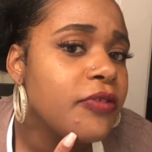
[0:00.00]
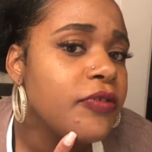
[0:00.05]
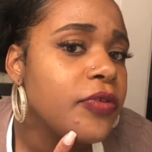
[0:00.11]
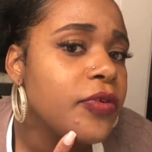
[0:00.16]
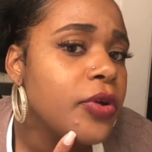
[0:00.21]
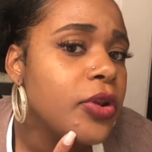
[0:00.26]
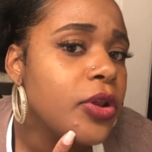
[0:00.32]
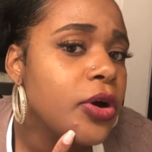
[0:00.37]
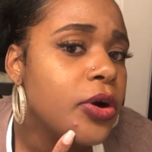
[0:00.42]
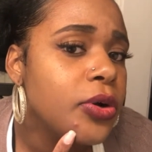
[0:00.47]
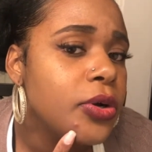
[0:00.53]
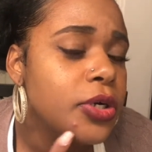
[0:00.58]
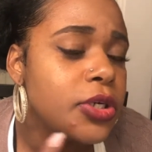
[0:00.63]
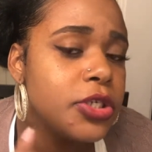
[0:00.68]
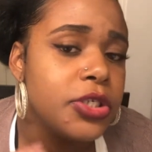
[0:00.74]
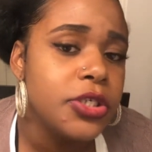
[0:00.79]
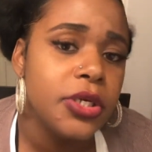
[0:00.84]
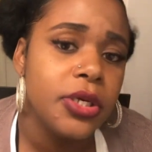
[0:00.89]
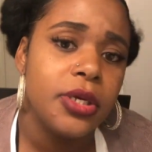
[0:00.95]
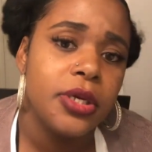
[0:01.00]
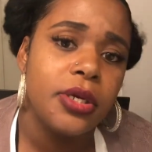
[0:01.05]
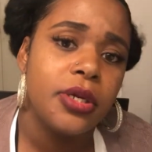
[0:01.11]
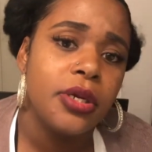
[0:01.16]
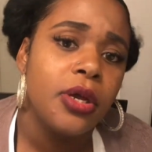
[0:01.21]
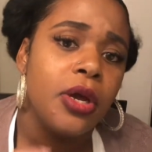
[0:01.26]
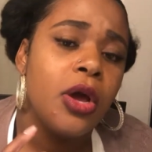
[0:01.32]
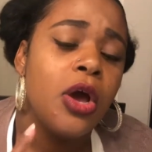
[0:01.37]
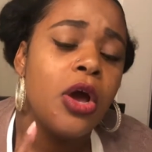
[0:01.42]

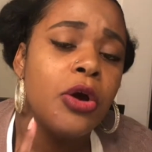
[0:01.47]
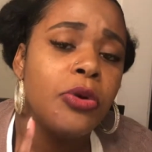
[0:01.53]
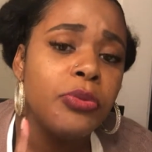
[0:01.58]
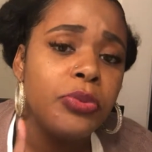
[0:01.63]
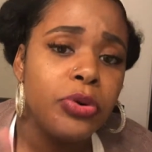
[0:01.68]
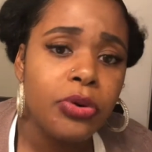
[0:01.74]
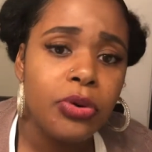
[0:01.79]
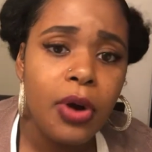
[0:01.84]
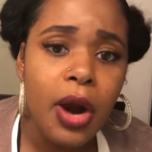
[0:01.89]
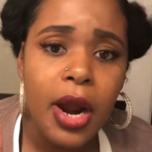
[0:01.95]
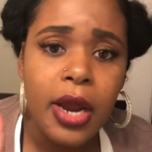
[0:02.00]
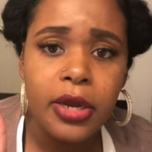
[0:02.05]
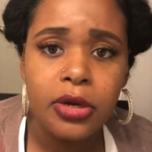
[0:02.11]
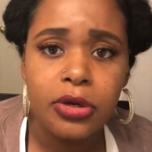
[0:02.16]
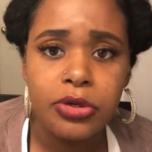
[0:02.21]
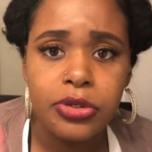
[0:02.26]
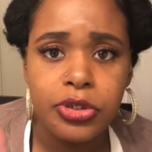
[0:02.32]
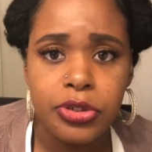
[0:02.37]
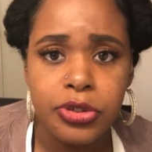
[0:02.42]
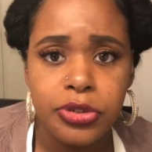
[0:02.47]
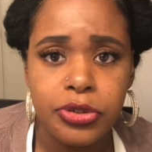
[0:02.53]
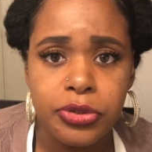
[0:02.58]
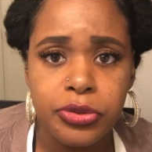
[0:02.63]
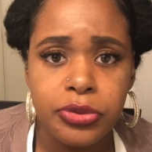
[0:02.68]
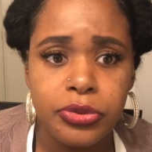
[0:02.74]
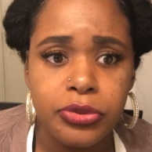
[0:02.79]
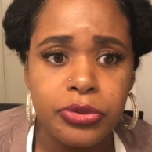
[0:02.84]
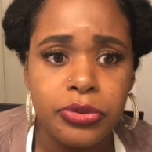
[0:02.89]
flourishing prior
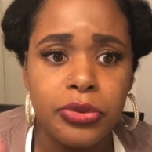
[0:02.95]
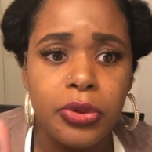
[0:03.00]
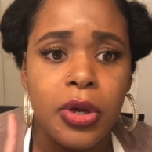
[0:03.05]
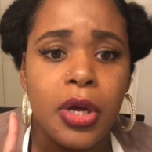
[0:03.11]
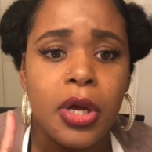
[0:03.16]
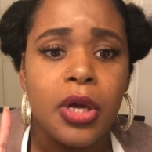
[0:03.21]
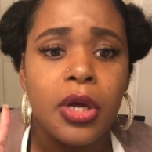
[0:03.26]
to